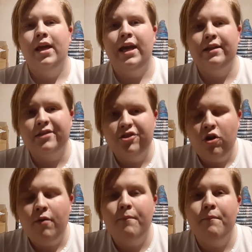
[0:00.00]
It's
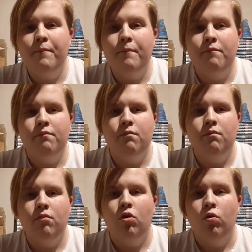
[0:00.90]
not
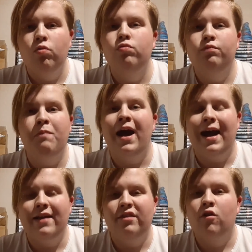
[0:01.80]
all
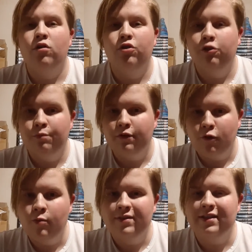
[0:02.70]
bad. There are good
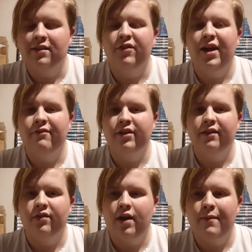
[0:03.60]
performances. I feel like everyone
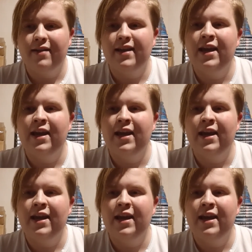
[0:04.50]
gives their best.